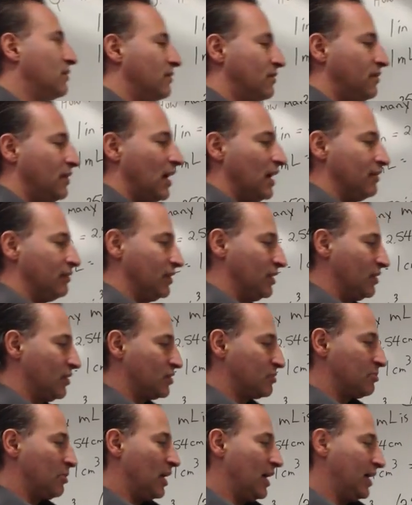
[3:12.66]
5
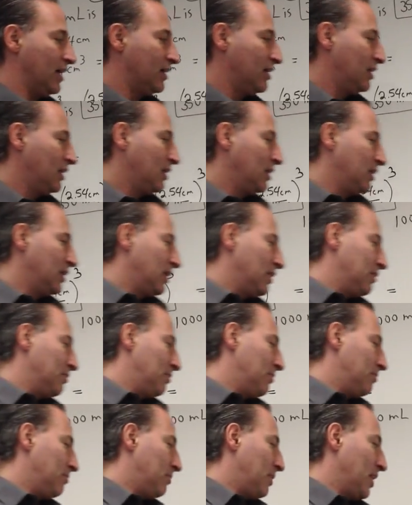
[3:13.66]
liters by
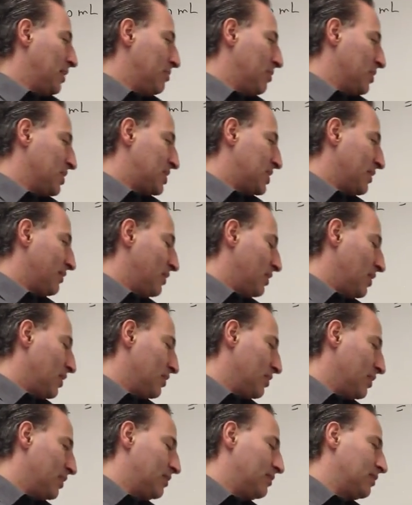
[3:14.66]
about
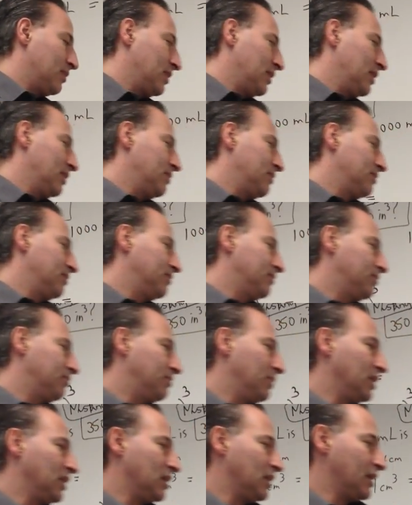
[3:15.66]
700
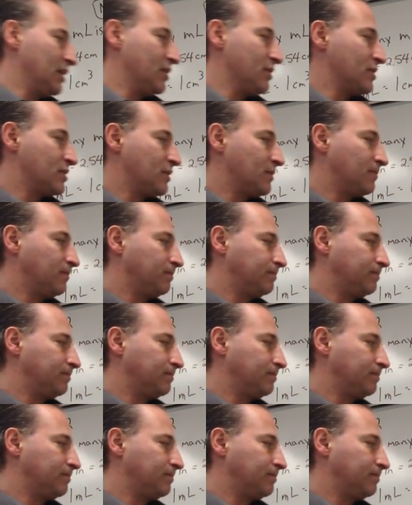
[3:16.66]
milliliters.